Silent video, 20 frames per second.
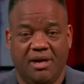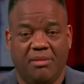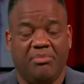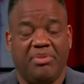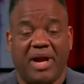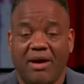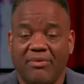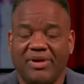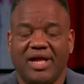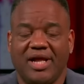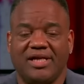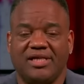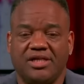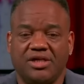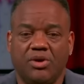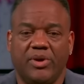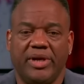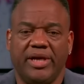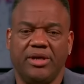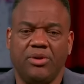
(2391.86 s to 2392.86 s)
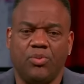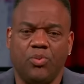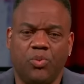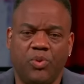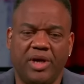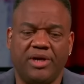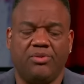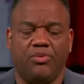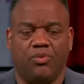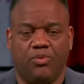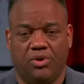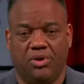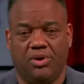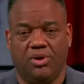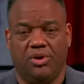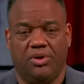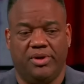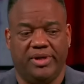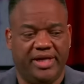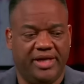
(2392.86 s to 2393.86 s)
But I would like to know, in what
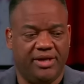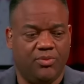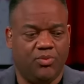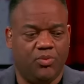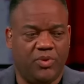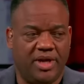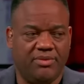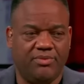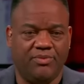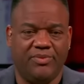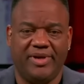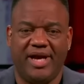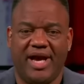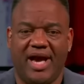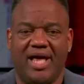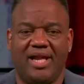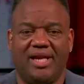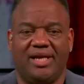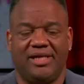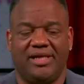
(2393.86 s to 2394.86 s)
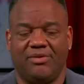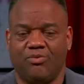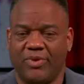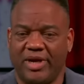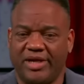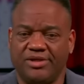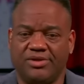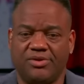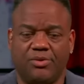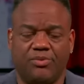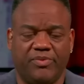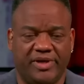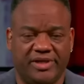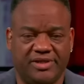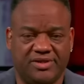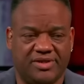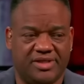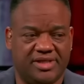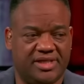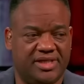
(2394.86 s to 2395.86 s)
world, in what reality, Rachel
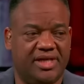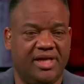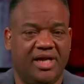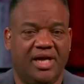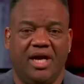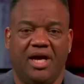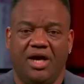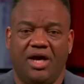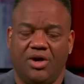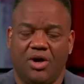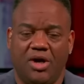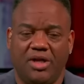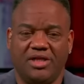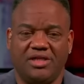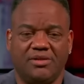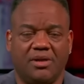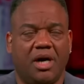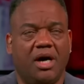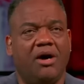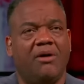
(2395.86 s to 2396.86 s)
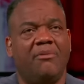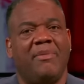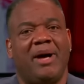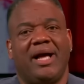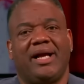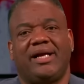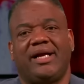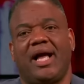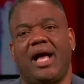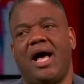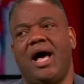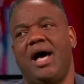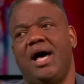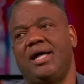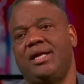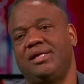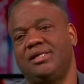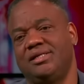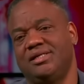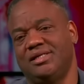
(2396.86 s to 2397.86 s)
Richardson and all these, oh my
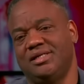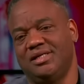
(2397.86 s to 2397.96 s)
God,